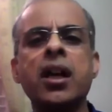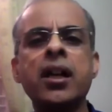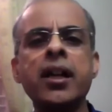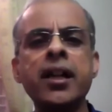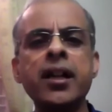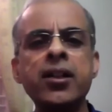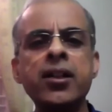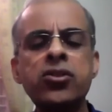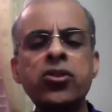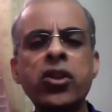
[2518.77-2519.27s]

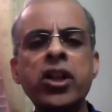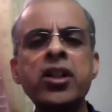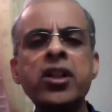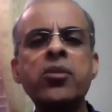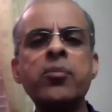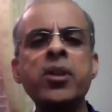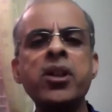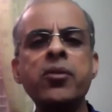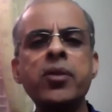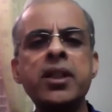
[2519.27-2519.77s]
and it is going
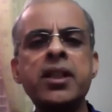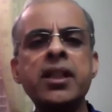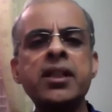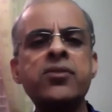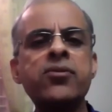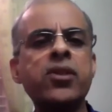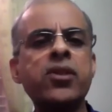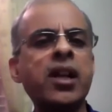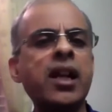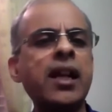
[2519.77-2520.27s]
to be with
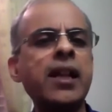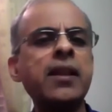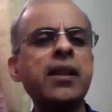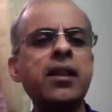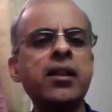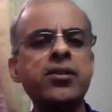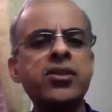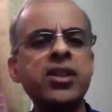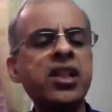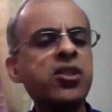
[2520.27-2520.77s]
us for
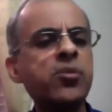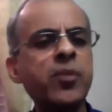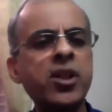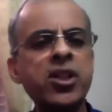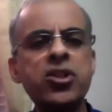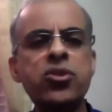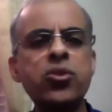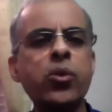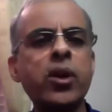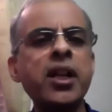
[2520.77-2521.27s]
another 6
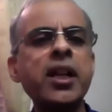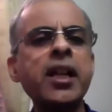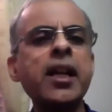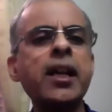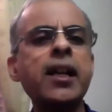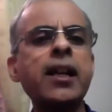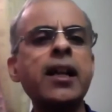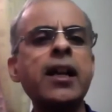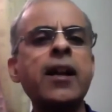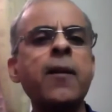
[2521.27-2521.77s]
months to 1
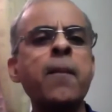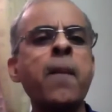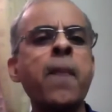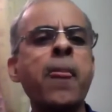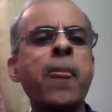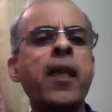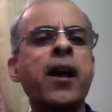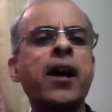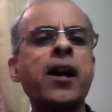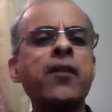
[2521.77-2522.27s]
year.
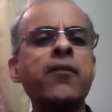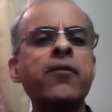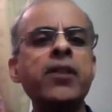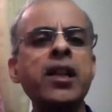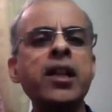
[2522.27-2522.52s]
And